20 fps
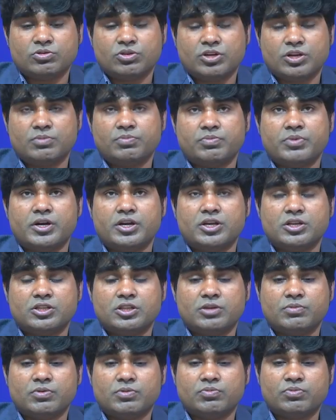you can predict
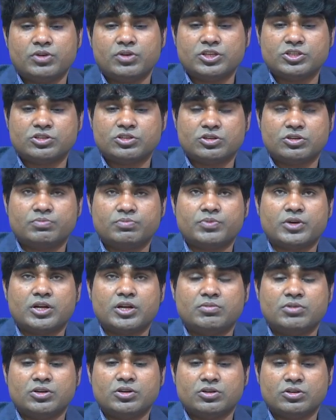the population
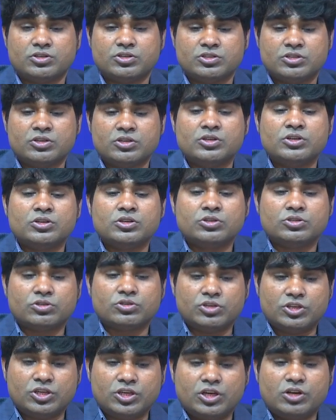parameters.
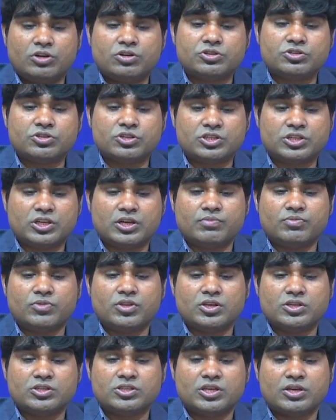So, here also same
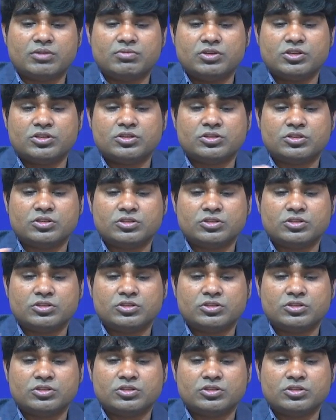things, having